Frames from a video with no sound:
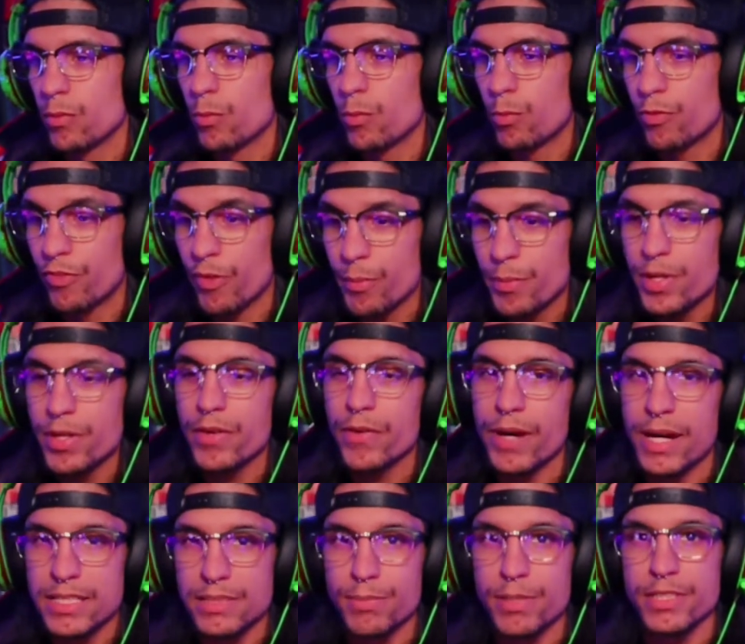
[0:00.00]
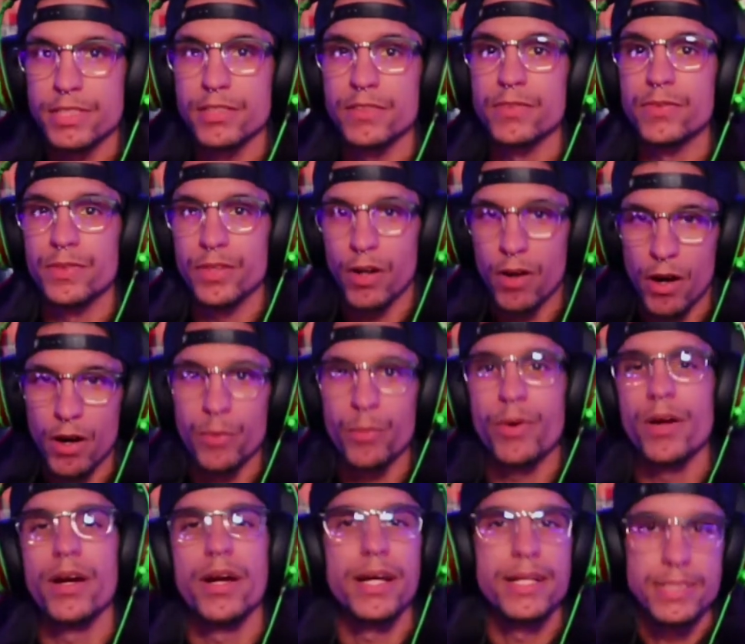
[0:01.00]
familiarized myself with
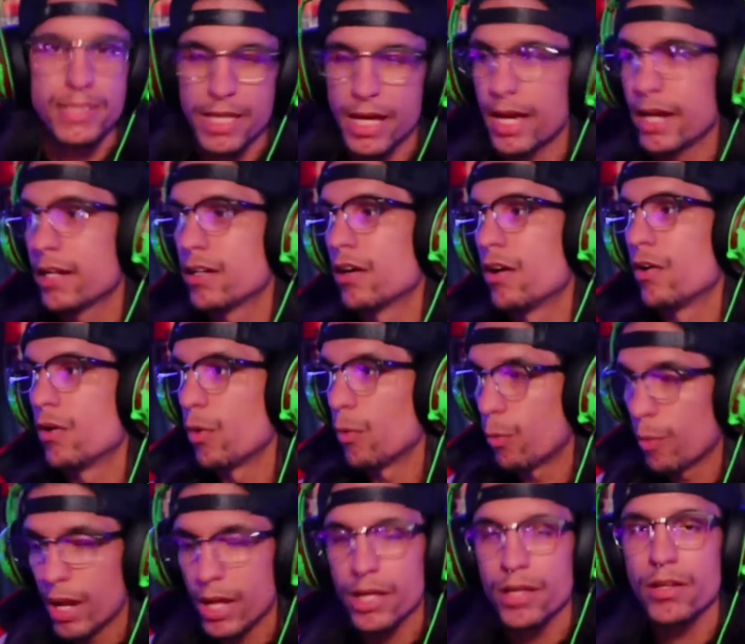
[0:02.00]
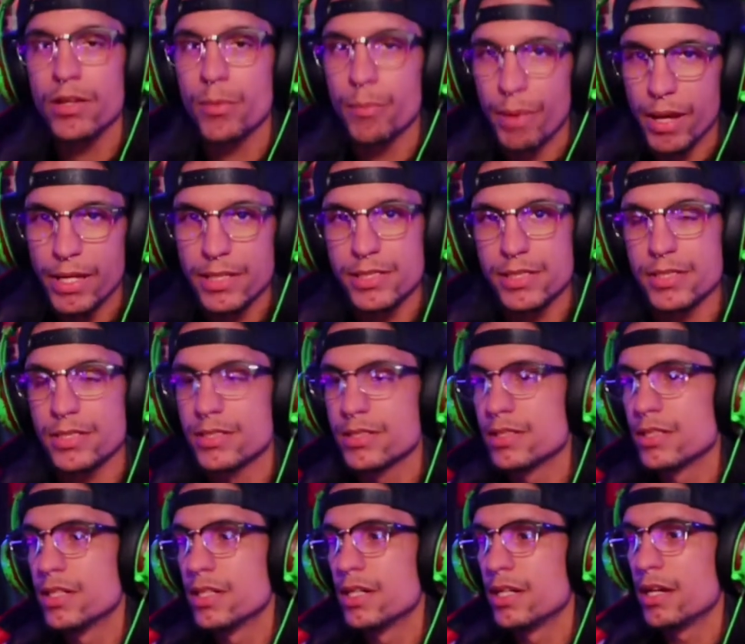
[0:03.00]
hardware and tech on a regular basis
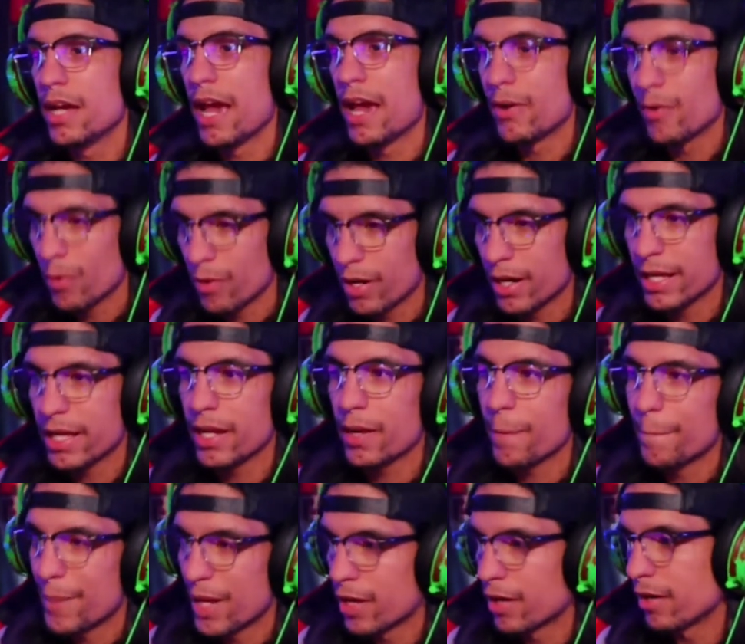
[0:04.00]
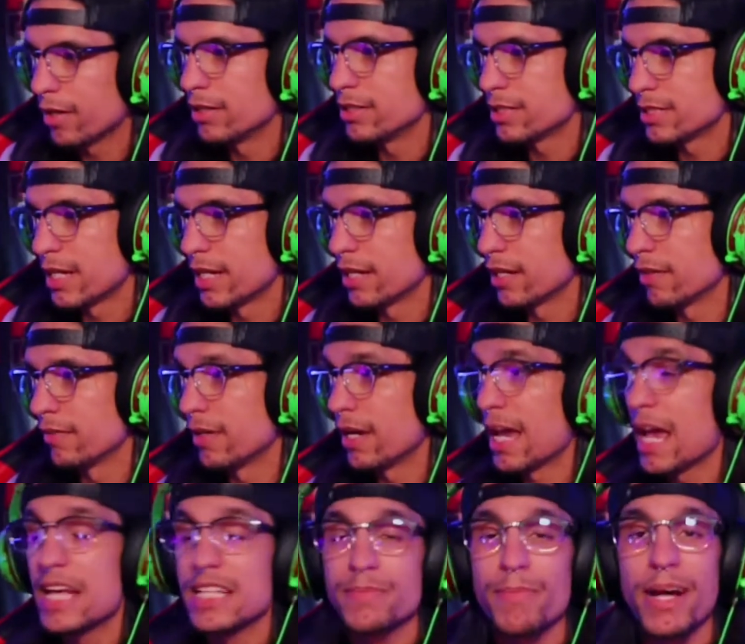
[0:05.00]
in order to get a better understanding of it.
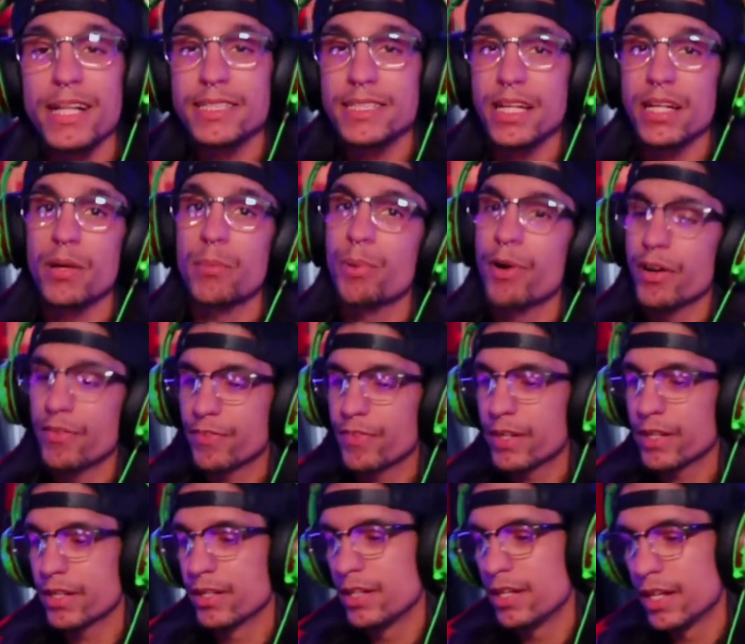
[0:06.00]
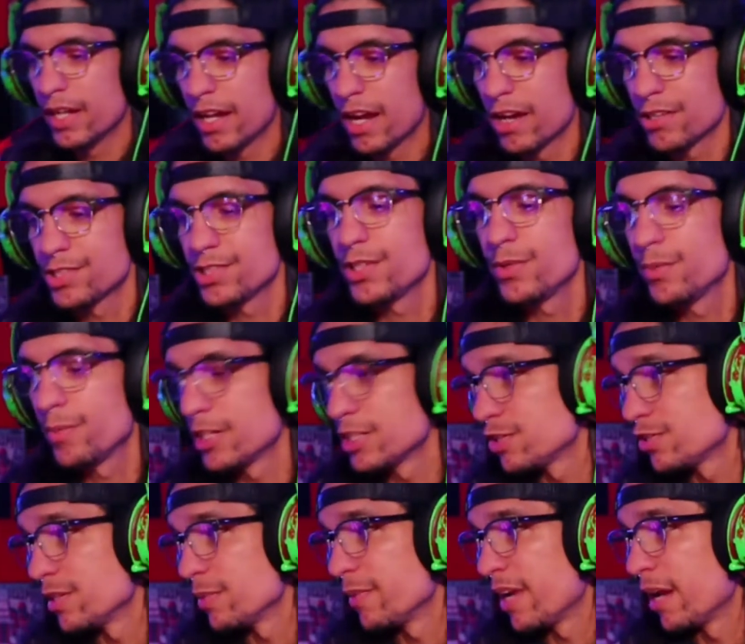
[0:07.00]
Is my setup perfect? Yeah, I'll show you what my
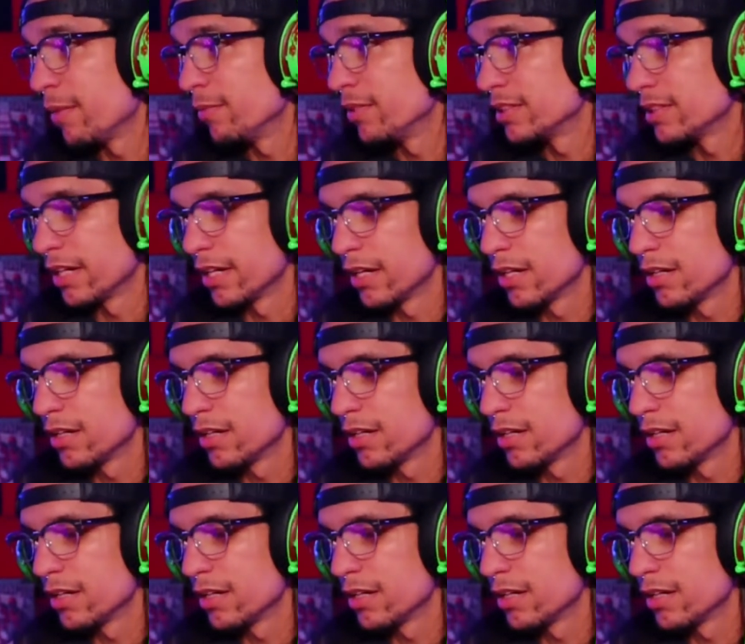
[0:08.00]
stream cam looks like.